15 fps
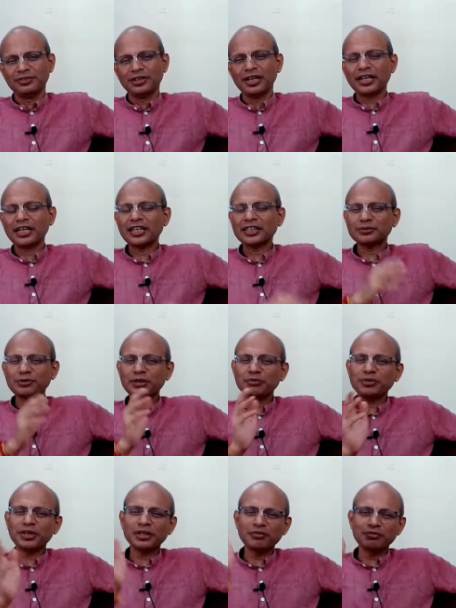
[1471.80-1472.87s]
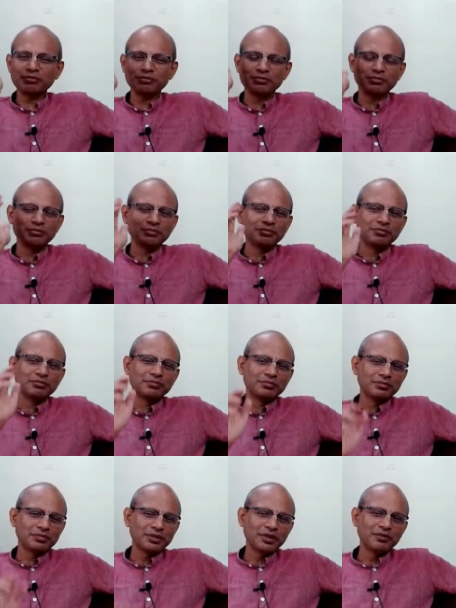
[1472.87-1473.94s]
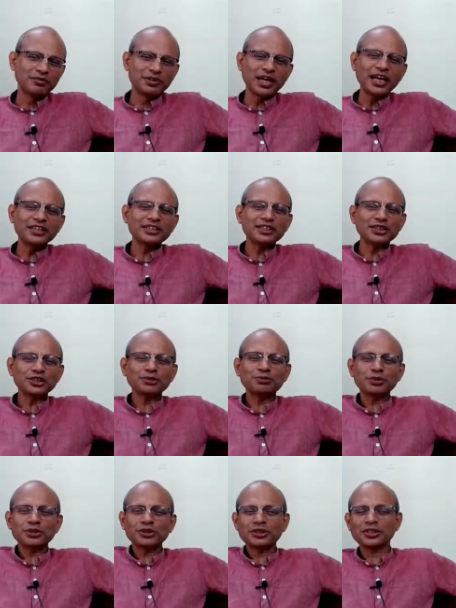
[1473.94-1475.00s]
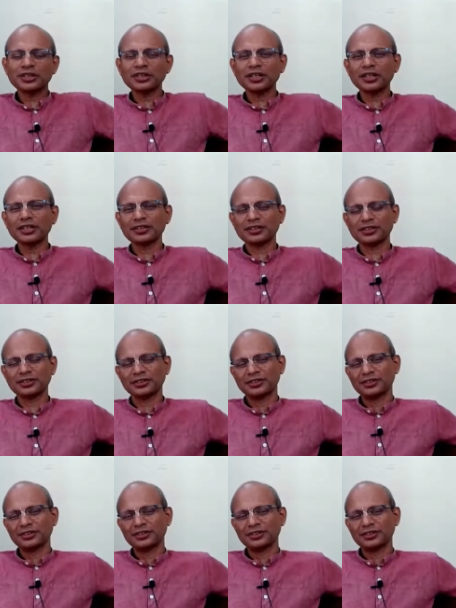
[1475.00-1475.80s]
her husband became the nicest person on earth."